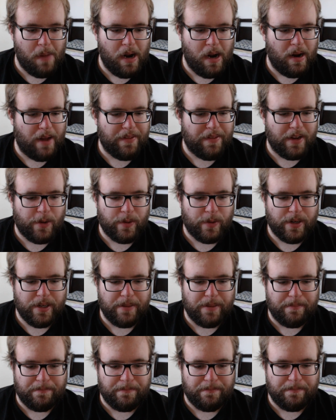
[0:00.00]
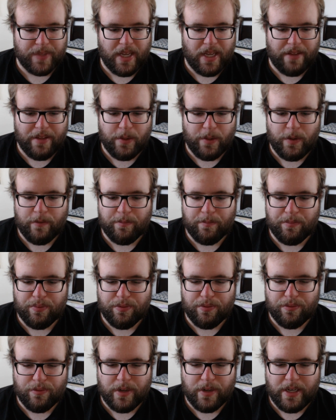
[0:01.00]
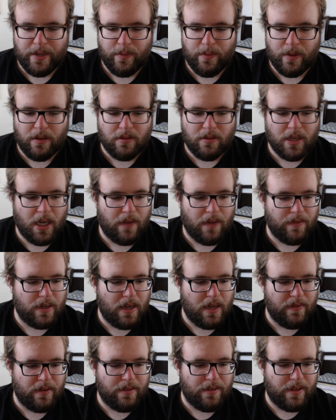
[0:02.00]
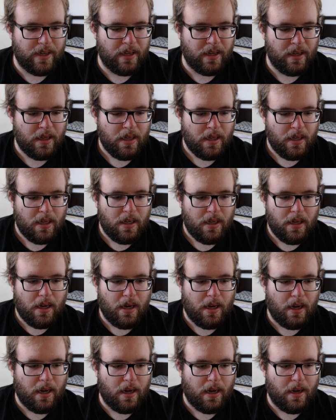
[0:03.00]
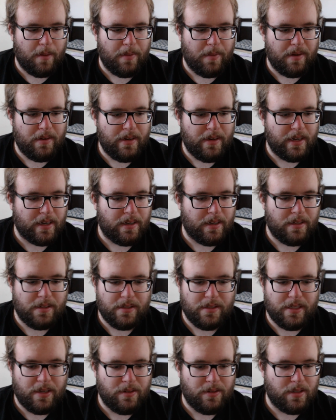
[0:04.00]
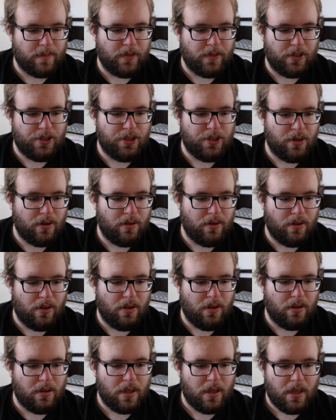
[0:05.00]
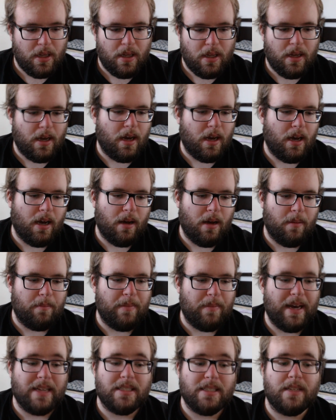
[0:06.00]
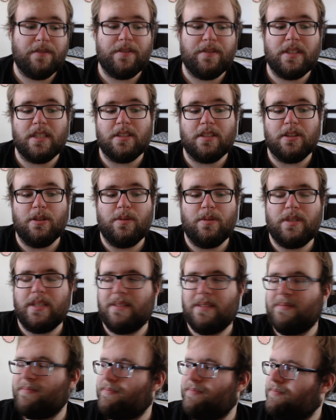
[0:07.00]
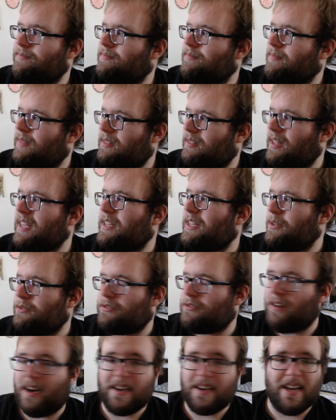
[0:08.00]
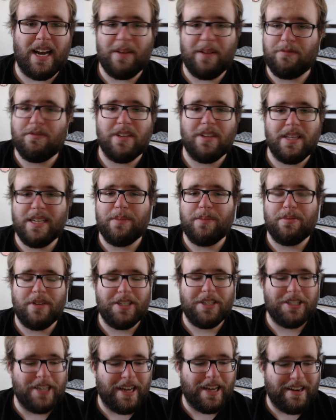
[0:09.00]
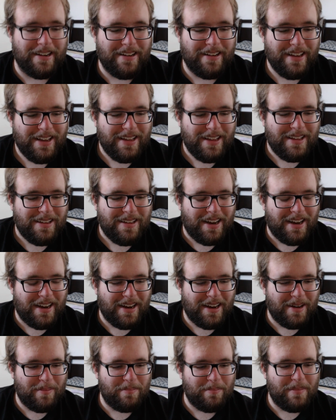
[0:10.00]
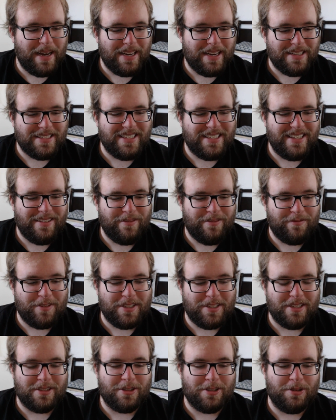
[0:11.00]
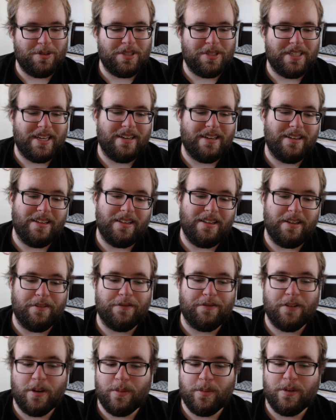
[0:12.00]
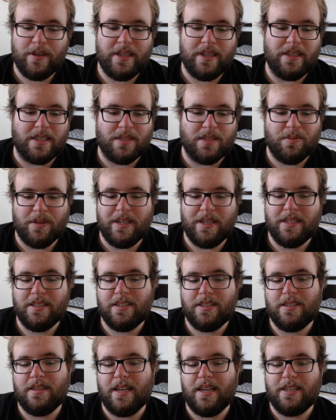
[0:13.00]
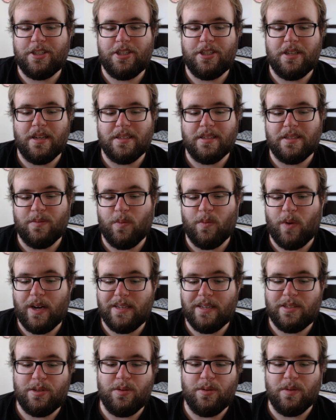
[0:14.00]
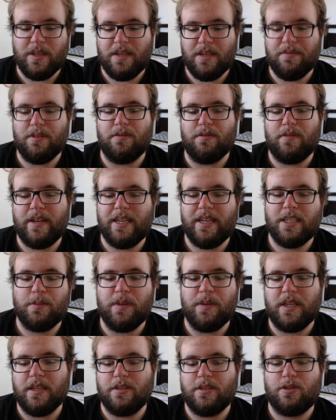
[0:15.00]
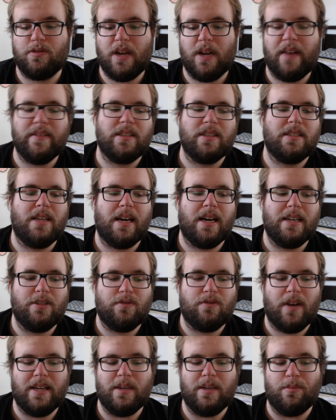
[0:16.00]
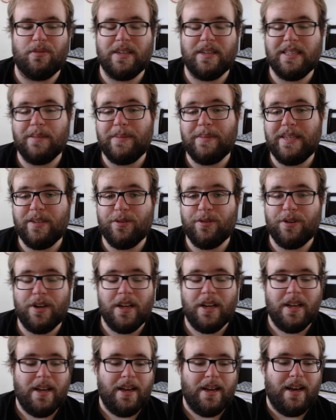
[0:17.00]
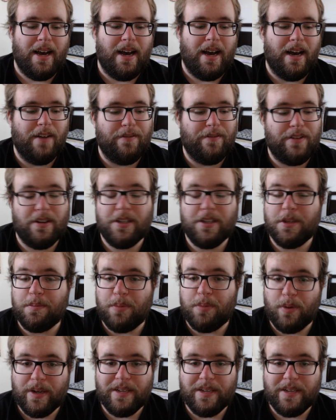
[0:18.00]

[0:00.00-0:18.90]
I think we're good. I think we pretty well covered everything. Nick tears up the journal. Madison visits Lucy. Thank you, Truck. I really appreciate it. Madison visits Luciana in the infirmary and explains that she doesn't want to leave the ranch because Travis died trying to bring them here. Very good